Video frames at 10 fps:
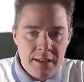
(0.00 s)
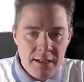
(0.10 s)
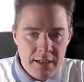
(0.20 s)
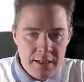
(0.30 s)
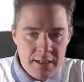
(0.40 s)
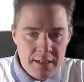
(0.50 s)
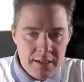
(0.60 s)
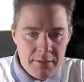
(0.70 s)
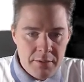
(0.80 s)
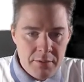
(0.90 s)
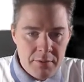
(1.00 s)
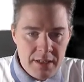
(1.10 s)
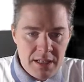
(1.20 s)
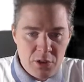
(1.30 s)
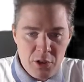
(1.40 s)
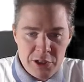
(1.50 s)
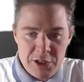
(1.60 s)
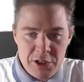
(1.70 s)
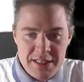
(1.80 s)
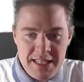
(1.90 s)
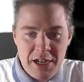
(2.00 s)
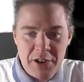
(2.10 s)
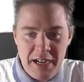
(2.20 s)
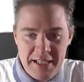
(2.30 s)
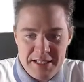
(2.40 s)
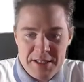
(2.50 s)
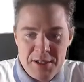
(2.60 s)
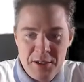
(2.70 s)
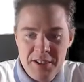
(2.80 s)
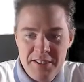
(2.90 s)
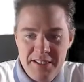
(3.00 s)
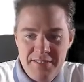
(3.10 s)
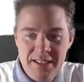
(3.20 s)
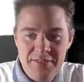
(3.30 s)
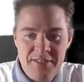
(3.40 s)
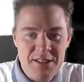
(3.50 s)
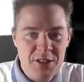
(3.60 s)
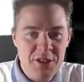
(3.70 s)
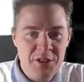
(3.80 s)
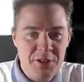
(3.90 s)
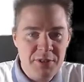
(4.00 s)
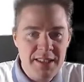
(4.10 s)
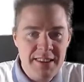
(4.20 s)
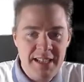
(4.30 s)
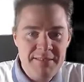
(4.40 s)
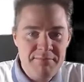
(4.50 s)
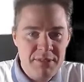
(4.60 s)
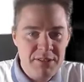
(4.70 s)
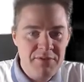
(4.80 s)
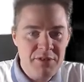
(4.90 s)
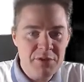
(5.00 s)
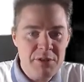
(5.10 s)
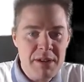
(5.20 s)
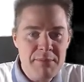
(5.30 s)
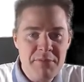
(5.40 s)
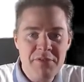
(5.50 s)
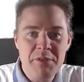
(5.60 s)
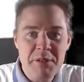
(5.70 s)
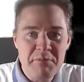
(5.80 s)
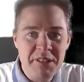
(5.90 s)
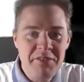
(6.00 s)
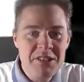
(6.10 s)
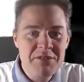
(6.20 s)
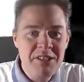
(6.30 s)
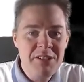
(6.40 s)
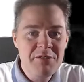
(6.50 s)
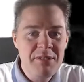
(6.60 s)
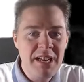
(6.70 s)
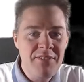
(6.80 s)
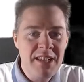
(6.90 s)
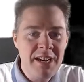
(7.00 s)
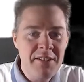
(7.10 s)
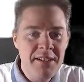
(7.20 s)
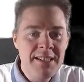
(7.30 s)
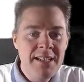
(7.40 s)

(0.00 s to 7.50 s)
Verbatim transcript: Uh, it also see our uninstaller, even if it's not going to run that. But if you remember from the previous video we have there.